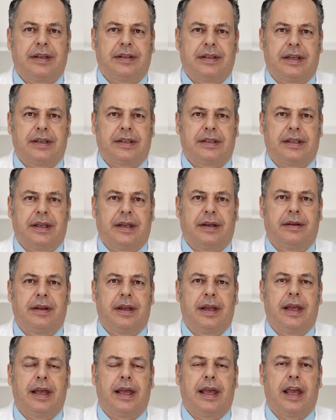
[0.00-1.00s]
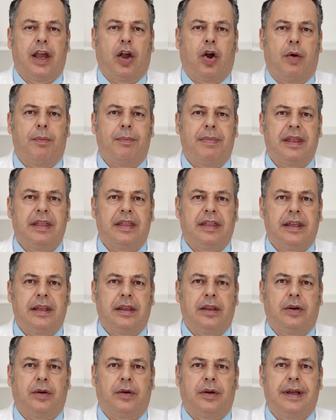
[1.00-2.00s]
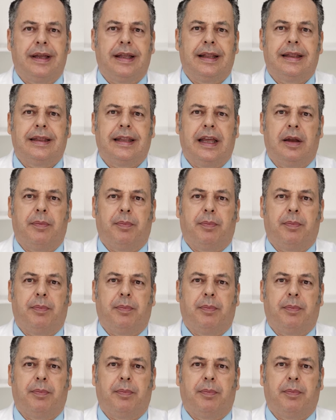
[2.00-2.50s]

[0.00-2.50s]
The conclusions they draw are: